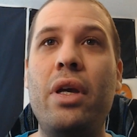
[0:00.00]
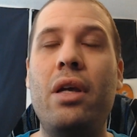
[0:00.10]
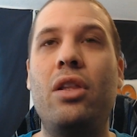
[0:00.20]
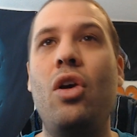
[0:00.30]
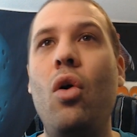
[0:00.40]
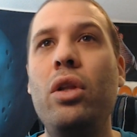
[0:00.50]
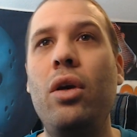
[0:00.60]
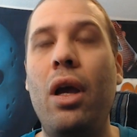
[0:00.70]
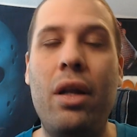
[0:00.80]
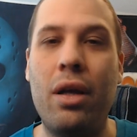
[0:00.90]
The only,
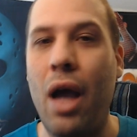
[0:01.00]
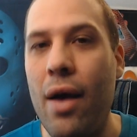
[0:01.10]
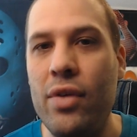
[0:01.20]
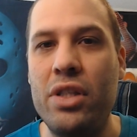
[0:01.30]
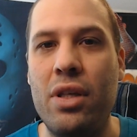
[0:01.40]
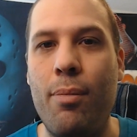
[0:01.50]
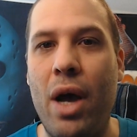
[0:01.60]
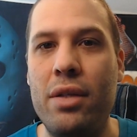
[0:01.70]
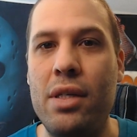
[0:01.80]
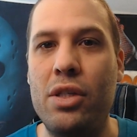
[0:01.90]
and obviously
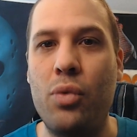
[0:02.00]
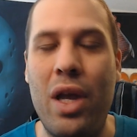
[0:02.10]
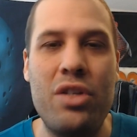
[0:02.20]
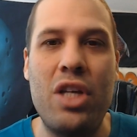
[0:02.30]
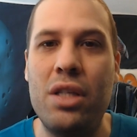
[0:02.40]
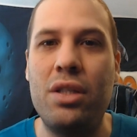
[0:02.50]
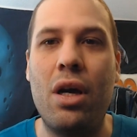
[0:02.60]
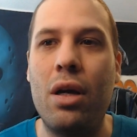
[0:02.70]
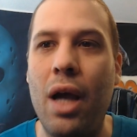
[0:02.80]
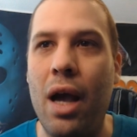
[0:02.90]
Montez Sweat and Chase
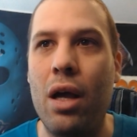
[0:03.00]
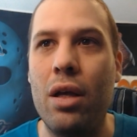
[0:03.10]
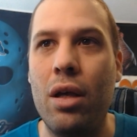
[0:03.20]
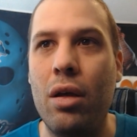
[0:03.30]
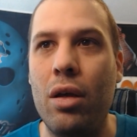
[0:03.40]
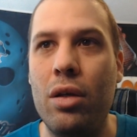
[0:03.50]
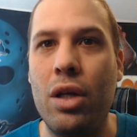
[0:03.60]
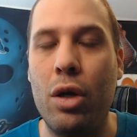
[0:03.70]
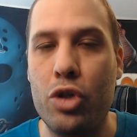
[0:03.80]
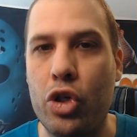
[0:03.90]
Young got, you
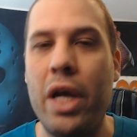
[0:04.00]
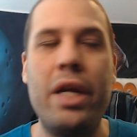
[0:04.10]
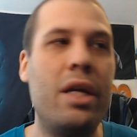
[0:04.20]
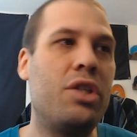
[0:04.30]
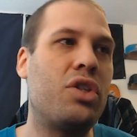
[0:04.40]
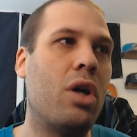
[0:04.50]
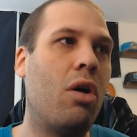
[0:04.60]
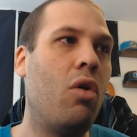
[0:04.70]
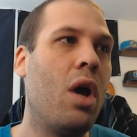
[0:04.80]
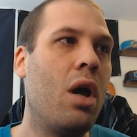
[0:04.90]
know, traded,
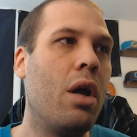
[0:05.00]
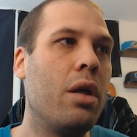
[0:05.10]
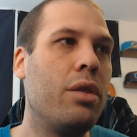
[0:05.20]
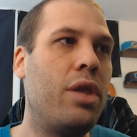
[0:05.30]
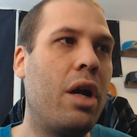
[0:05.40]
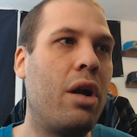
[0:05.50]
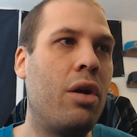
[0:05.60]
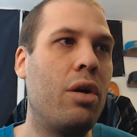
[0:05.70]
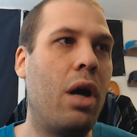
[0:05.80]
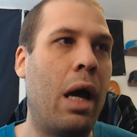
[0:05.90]
so
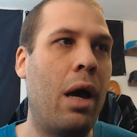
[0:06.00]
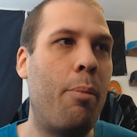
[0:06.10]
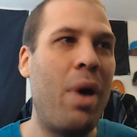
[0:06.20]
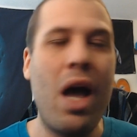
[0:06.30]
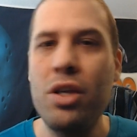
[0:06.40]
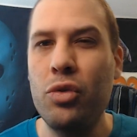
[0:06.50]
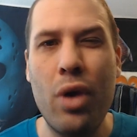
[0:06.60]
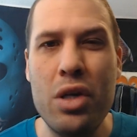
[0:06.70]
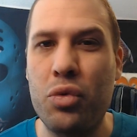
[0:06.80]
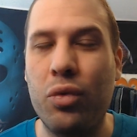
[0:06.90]
their pass
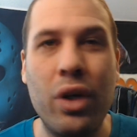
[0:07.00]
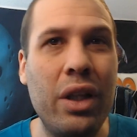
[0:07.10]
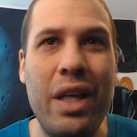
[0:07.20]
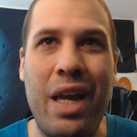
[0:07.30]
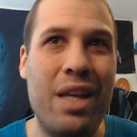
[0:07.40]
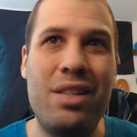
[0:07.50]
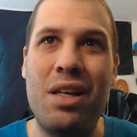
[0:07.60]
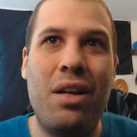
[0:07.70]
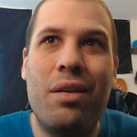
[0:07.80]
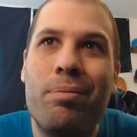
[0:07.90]
rush really
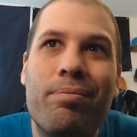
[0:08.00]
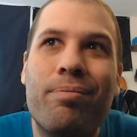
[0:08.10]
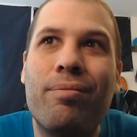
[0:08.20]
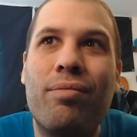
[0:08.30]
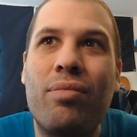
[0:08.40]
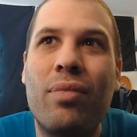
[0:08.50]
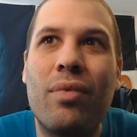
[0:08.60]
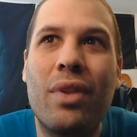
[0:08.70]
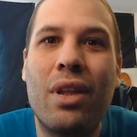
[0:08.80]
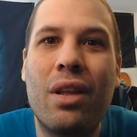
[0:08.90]
isn't
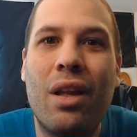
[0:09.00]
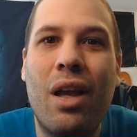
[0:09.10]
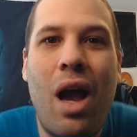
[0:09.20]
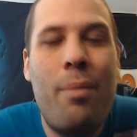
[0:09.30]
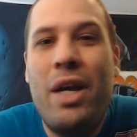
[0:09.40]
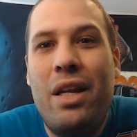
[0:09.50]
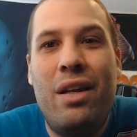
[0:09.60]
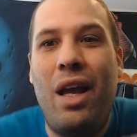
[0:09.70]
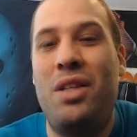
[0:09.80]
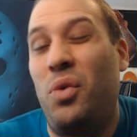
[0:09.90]
I
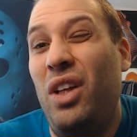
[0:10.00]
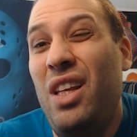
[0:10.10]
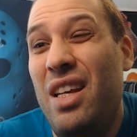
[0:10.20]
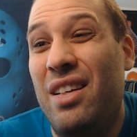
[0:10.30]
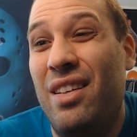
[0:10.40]
mean, it's really